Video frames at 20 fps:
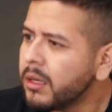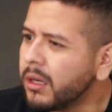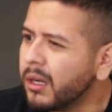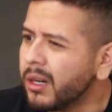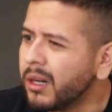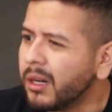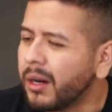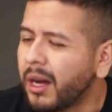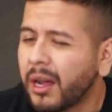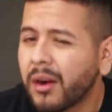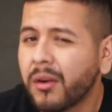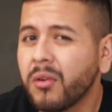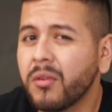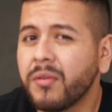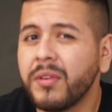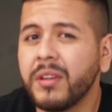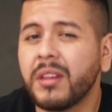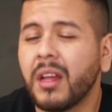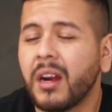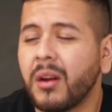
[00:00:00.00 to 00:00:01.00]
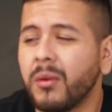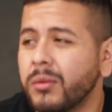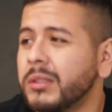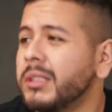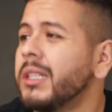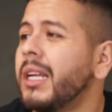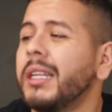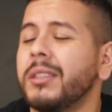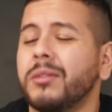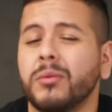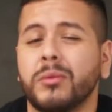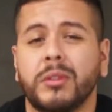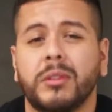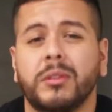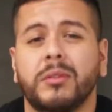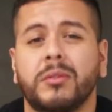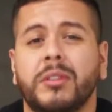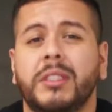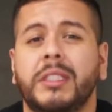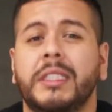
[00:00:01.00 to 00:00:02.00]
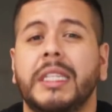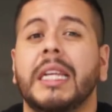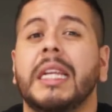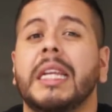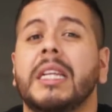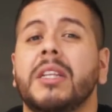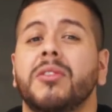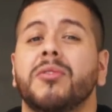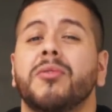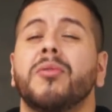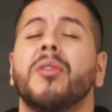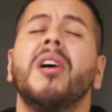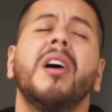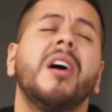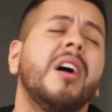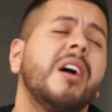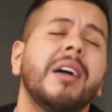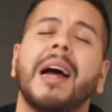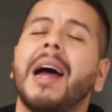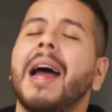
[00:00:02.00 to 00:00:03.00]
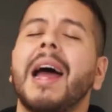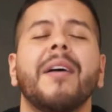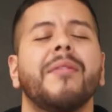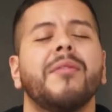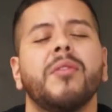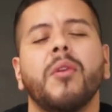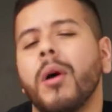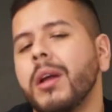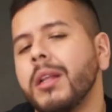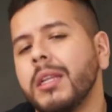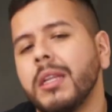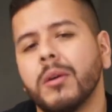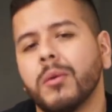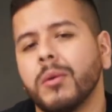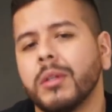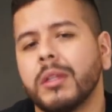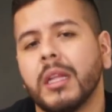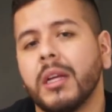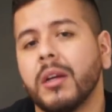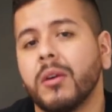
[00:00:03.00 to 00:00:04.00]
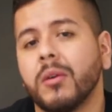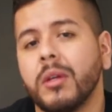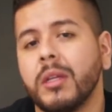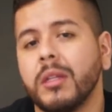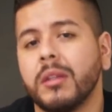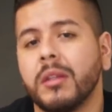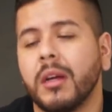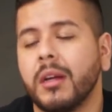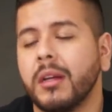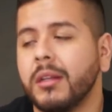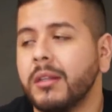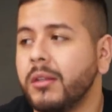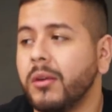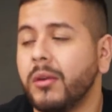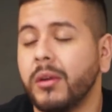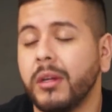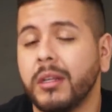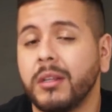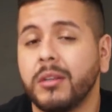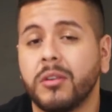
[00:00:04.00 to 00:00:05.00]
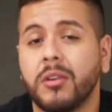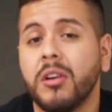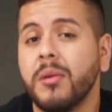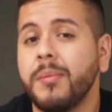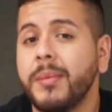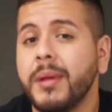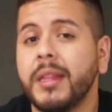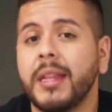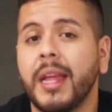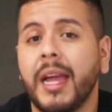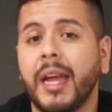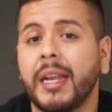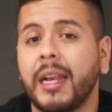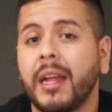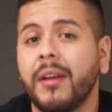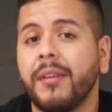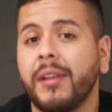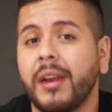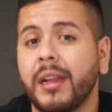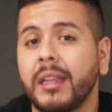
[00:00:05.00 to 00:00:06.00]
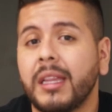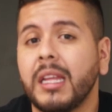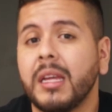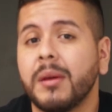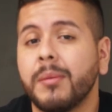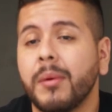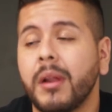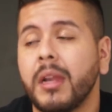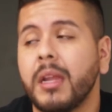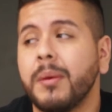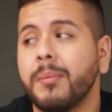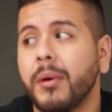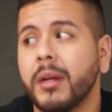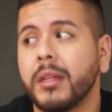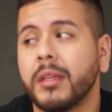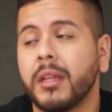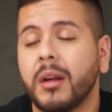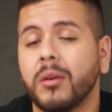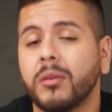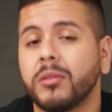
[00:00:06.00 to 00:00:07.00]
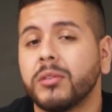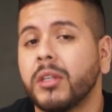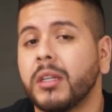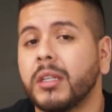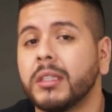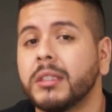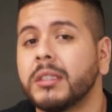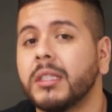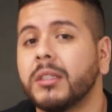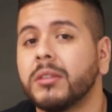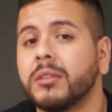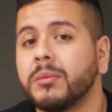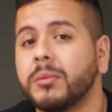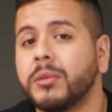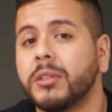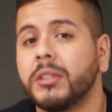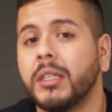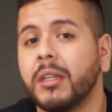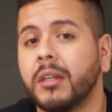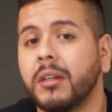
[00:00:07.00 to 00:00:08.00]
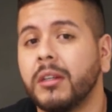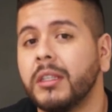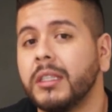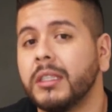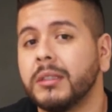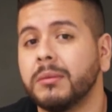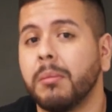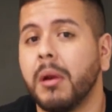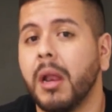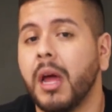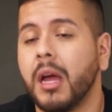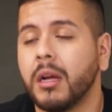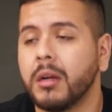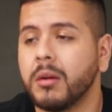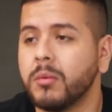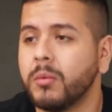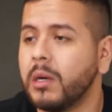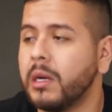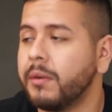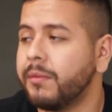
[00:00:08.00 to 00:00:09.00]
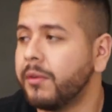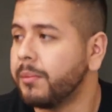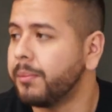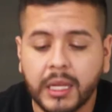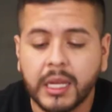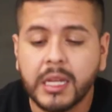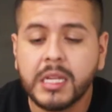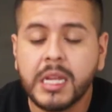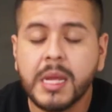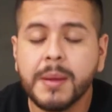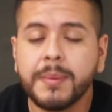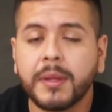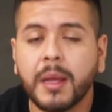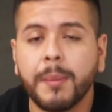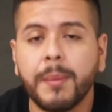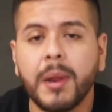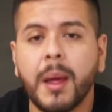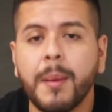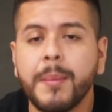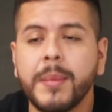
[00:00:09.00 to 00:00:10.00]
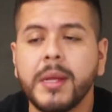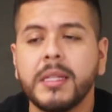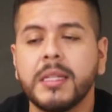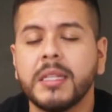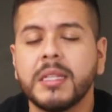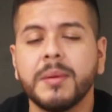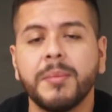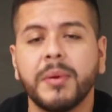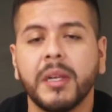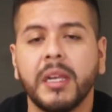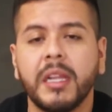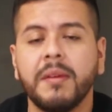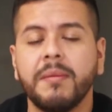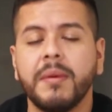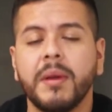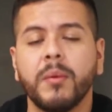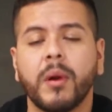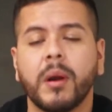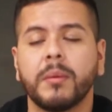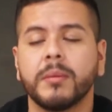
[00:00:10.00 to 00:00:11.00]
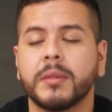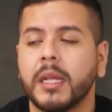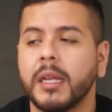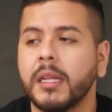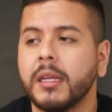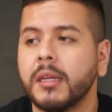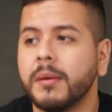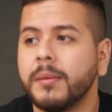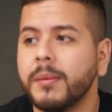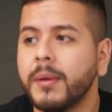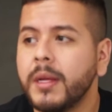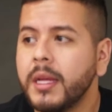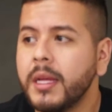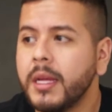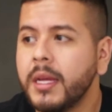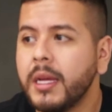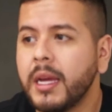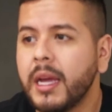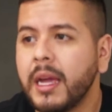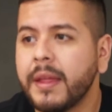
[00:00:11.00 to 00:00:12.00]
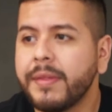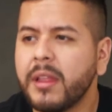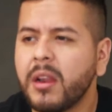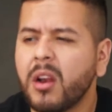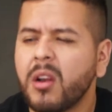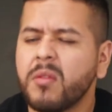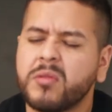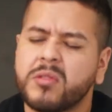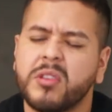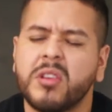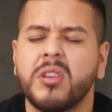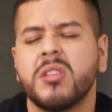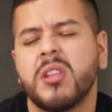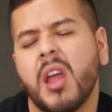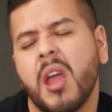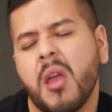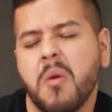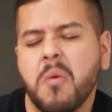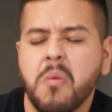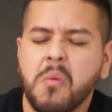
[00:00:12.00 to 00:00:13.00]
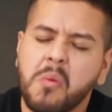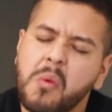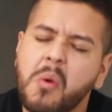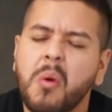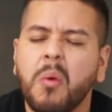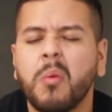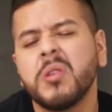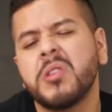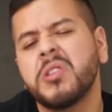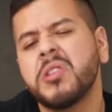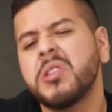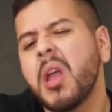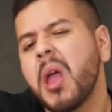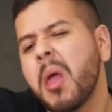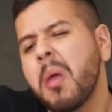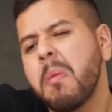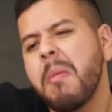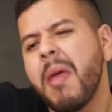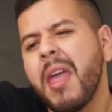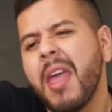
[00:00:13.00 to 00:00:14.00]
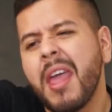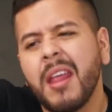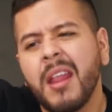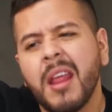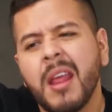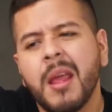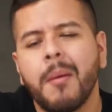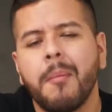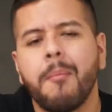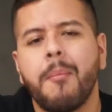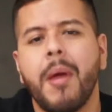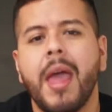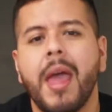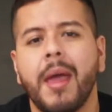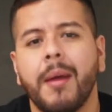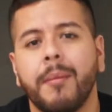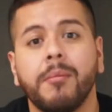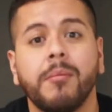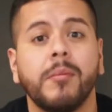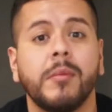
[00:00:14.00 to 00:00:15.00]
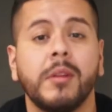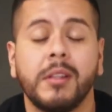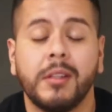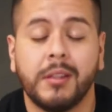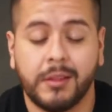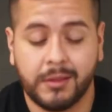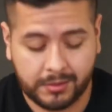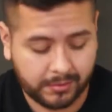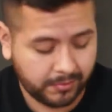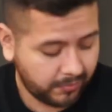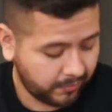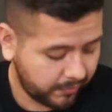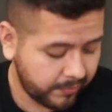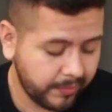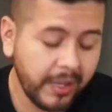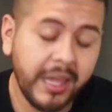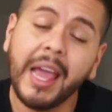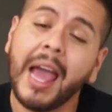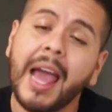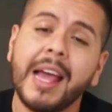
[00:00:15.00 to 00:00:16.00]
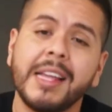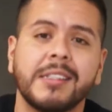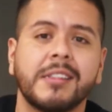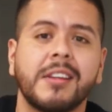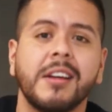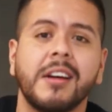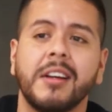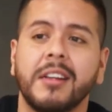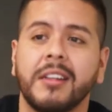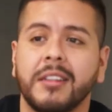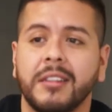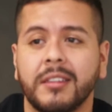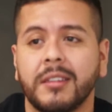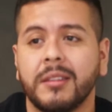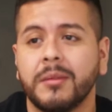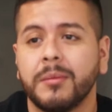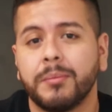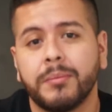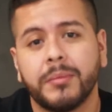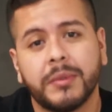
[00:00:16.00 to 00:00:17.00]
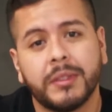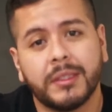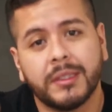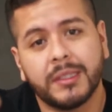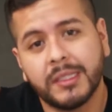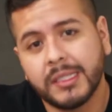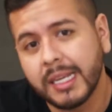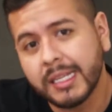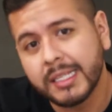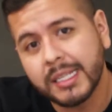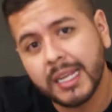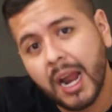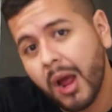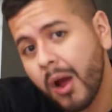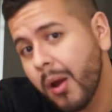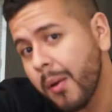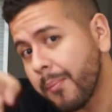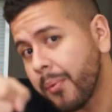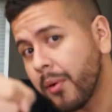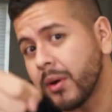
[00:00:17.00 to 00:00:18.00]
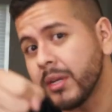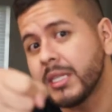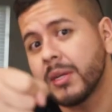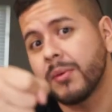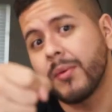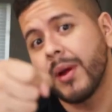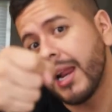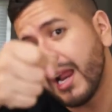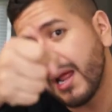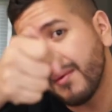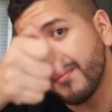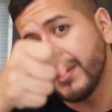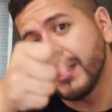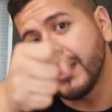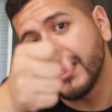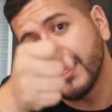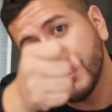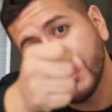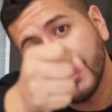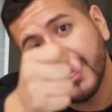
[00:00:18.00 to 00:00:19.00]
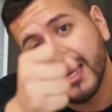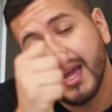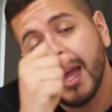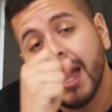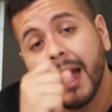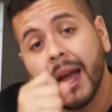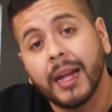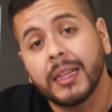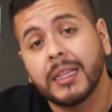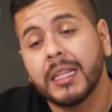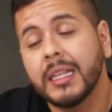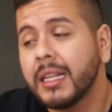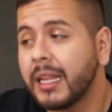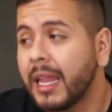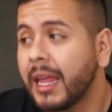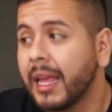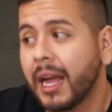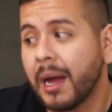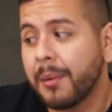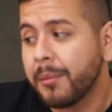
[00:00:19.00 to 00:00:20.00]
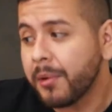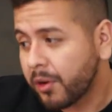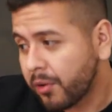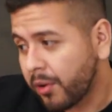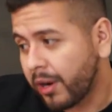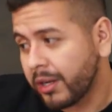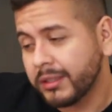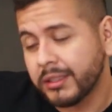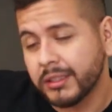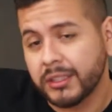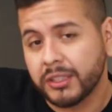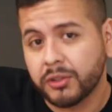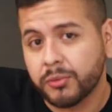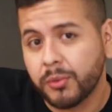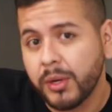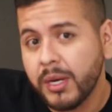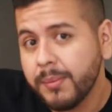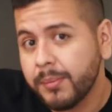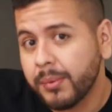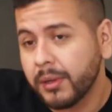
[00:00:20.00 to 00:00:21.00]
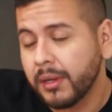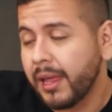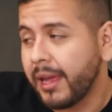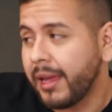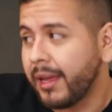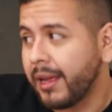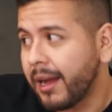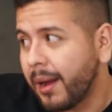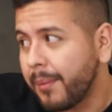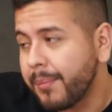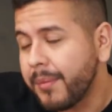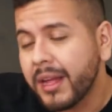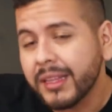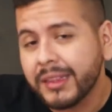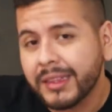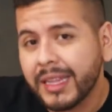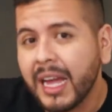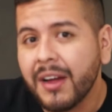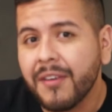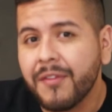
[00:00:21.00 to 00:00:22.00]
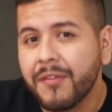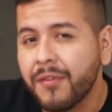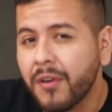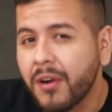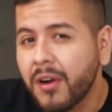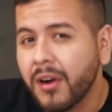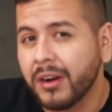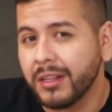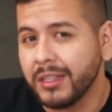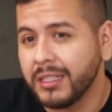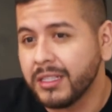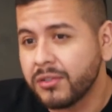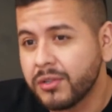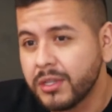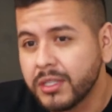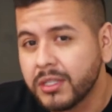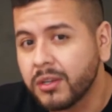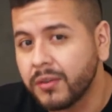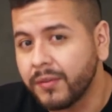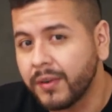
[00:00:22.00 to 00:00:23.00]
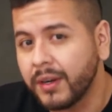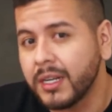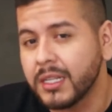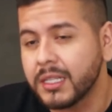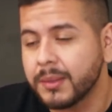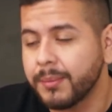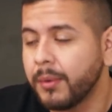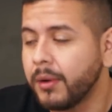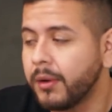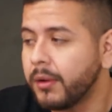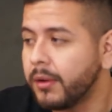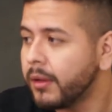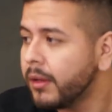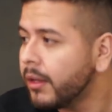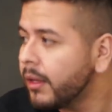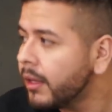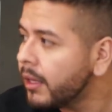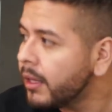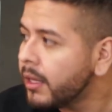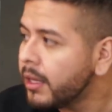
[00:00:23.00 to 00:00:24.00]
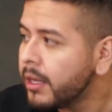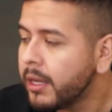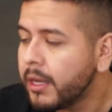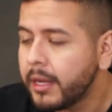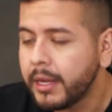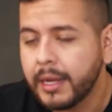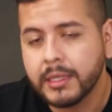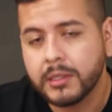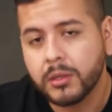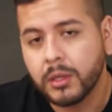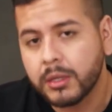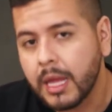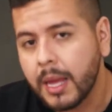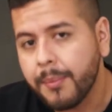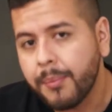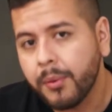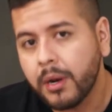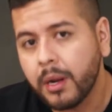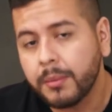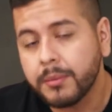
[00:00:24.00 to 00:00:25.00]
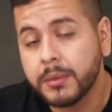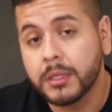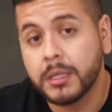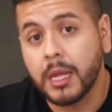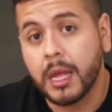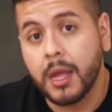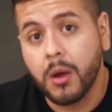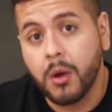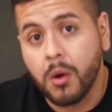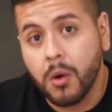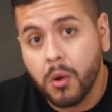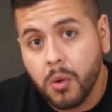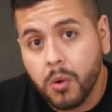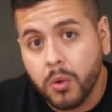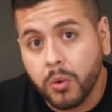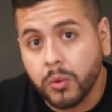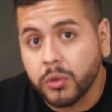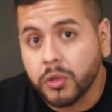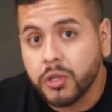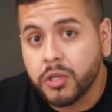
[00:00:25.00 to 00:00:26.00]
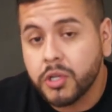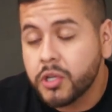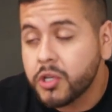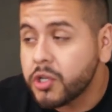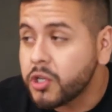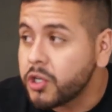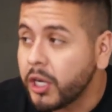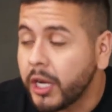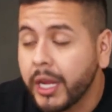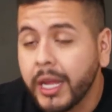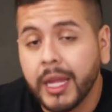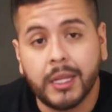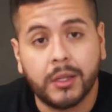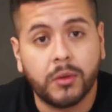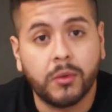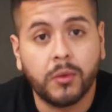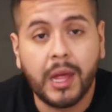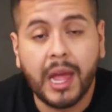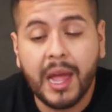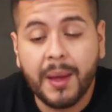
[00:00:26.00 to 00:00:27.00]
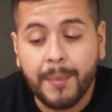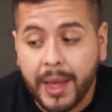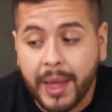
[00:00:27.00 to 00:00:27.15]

I don't know if he thought I was like dealing drugs. I have no idea what the hell he thought. You know, it could have been that. Now that I think about it, he probably thought I was trying to sell some shit on his blog or whatever. He keeps coming at me. He doesn't believe me what I'm telling him. And then all of a sudden he's like, "Well, what's up, man?" Bam, he got his gun, takes it out and points it right at me. I did like I'm across the street, but like I'm not that far. These streets are very small. And so at that point, I'm just like, "Oh shit, dude!" I have my